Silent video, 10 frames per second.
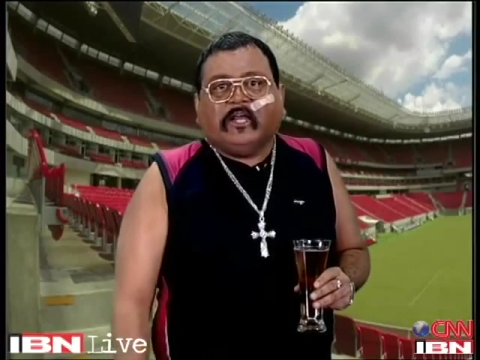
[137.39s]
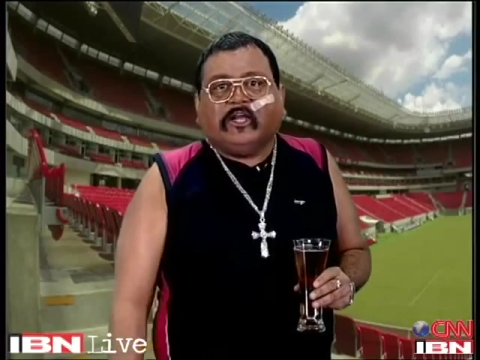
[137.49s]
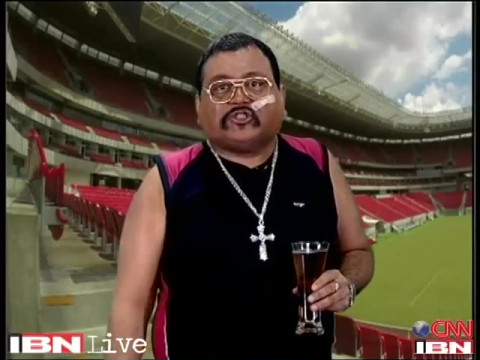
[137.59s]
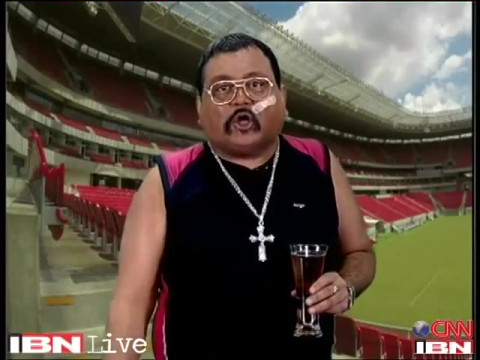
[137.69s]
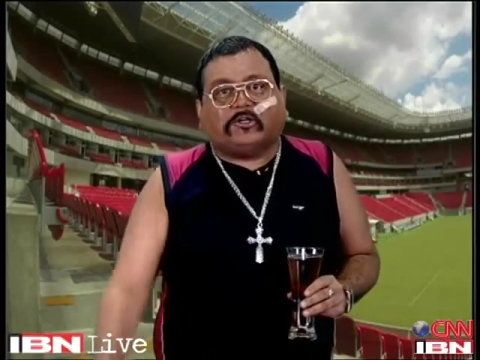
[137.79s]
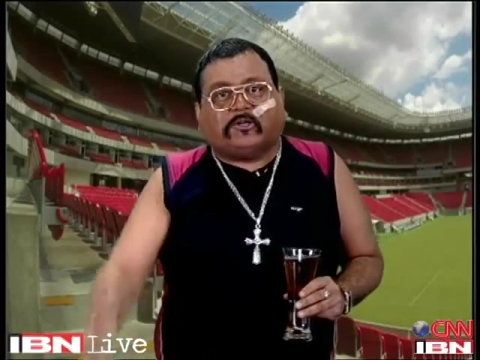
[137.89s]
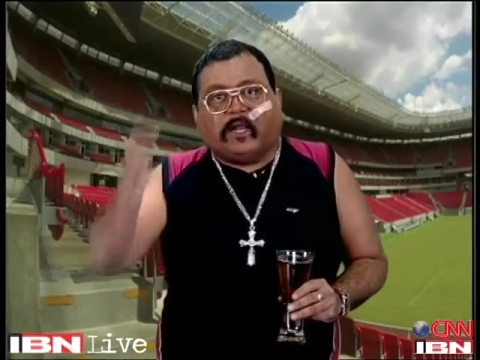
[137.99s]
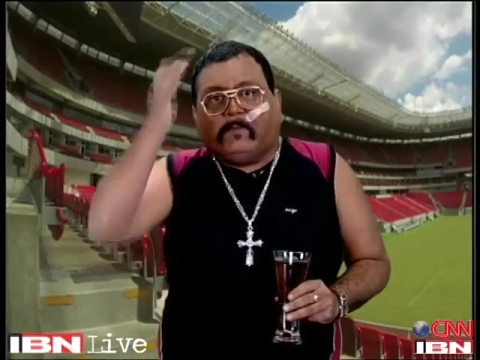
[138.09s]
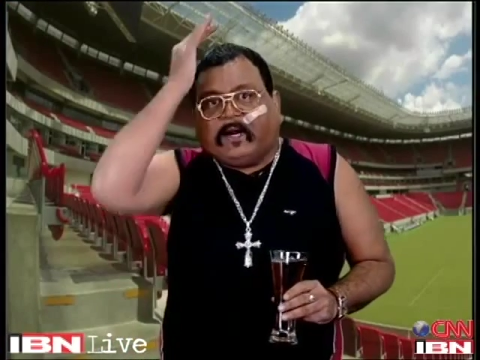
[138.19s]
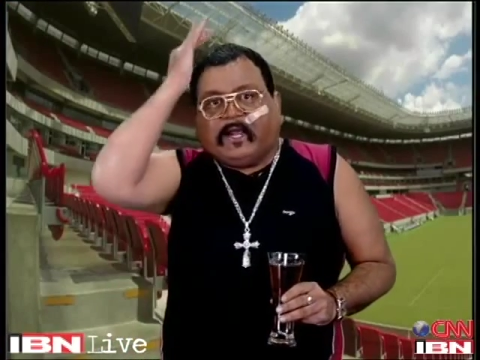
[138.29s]
he showed
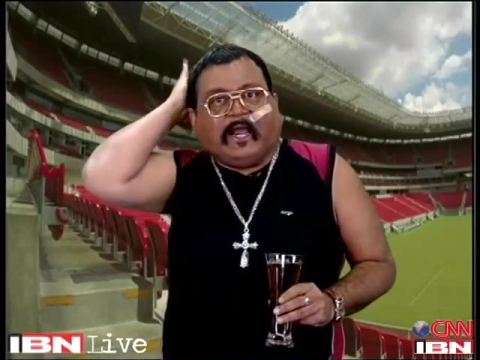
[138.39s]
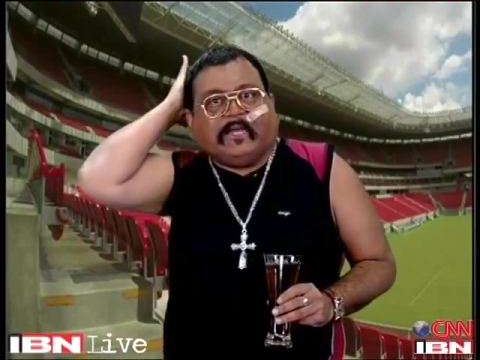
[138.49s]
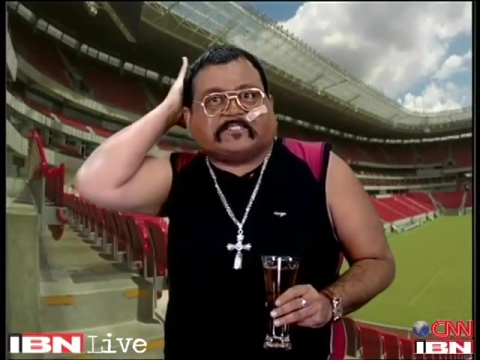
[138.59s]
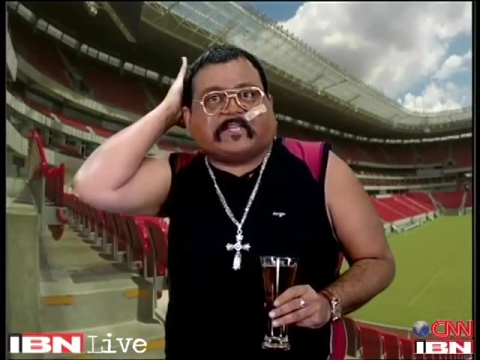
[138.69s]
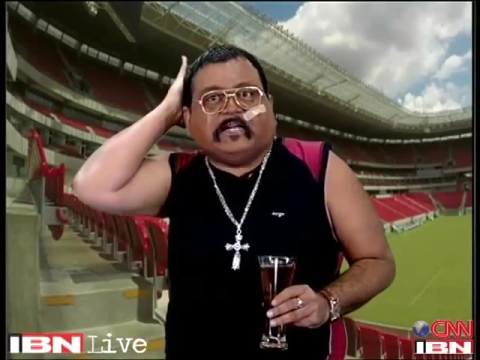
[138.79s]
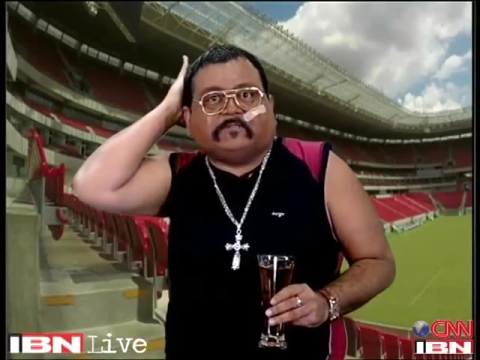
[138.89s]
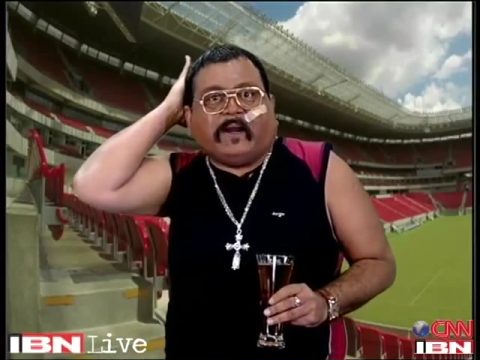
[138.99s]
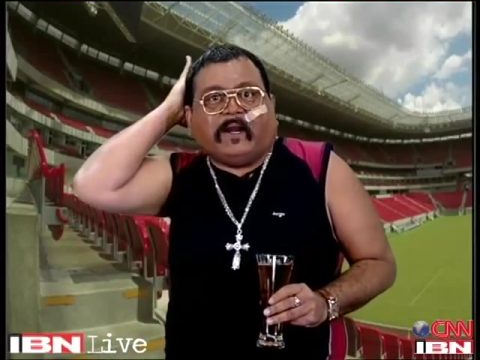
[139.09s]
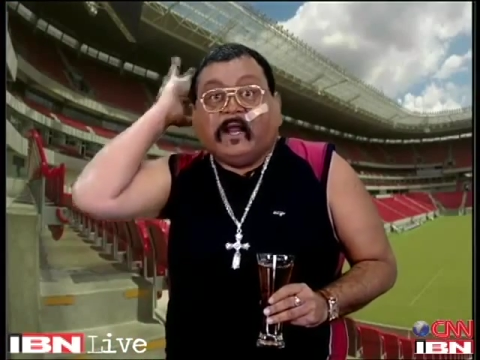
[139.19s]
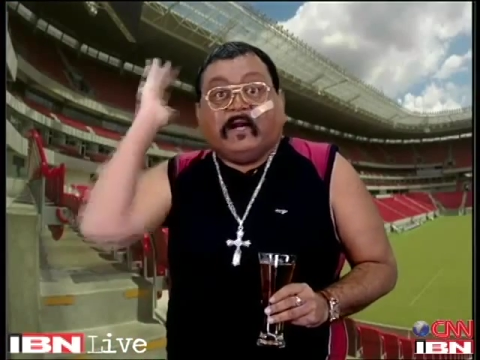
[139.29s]
3 bloody hairstyles,
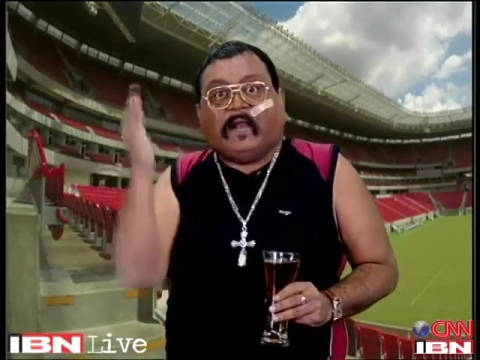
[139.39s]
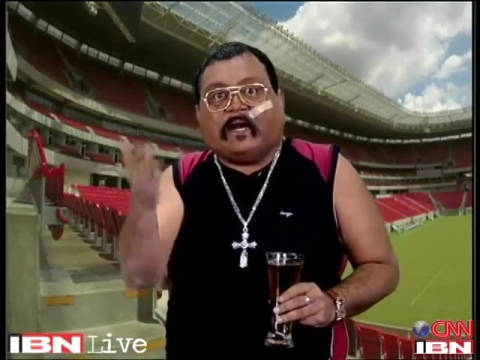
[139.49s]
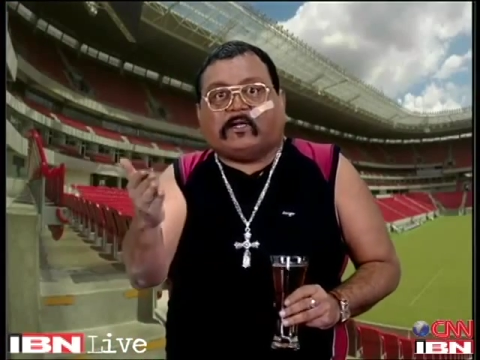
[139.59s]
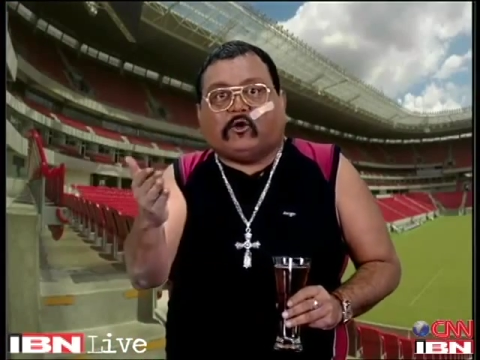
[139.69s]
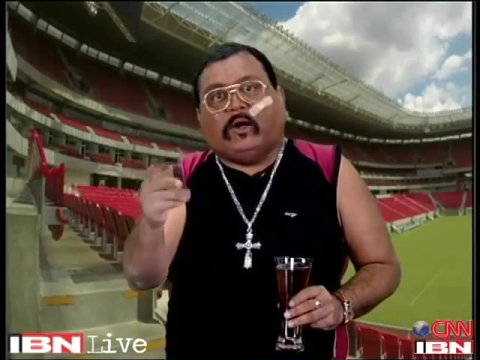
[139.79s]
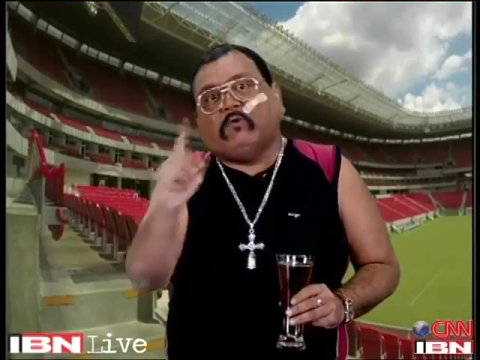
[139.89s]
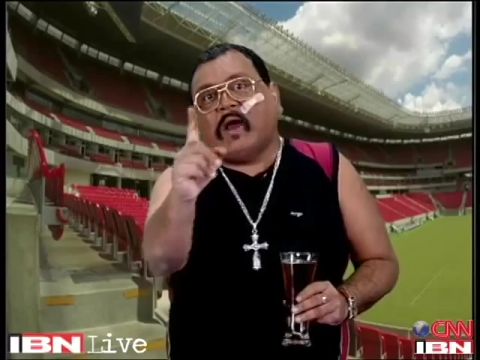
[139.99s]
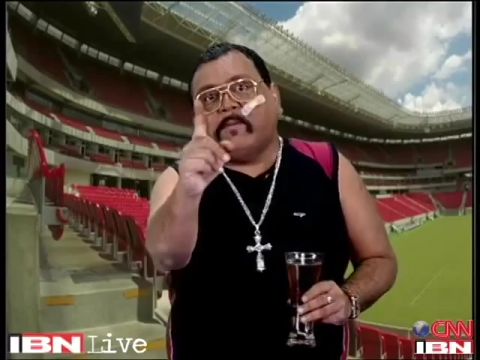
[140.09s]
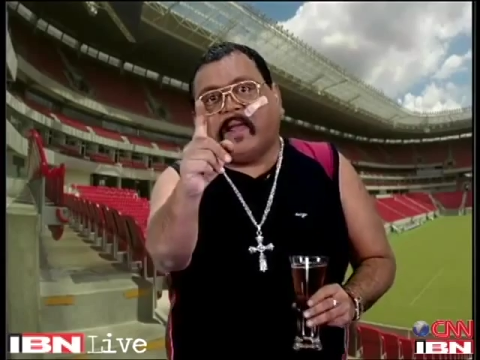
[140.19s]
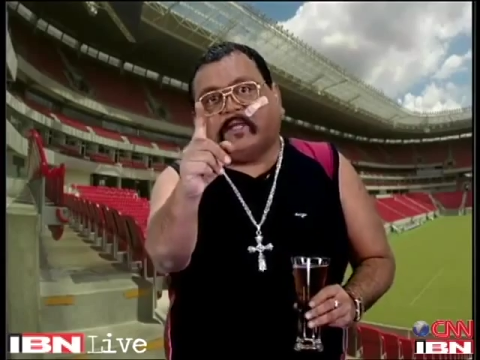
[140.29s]
man. That too in
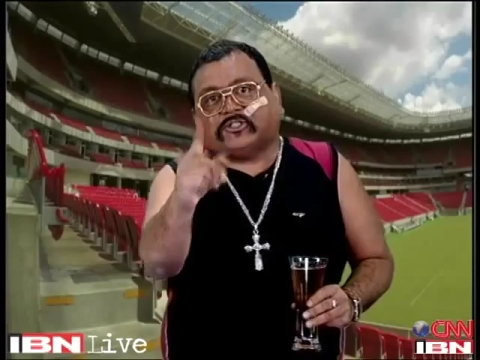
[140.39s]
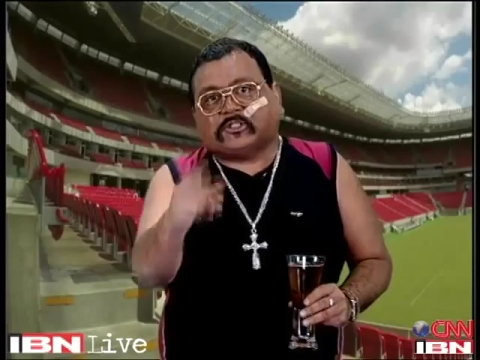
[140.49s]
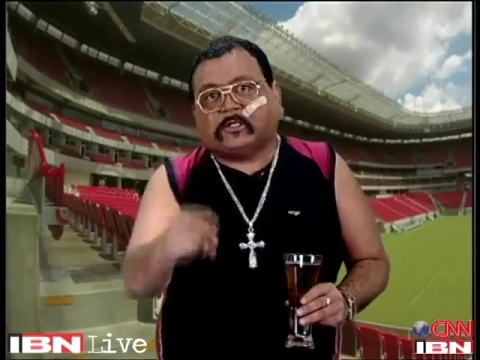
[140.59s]
one match.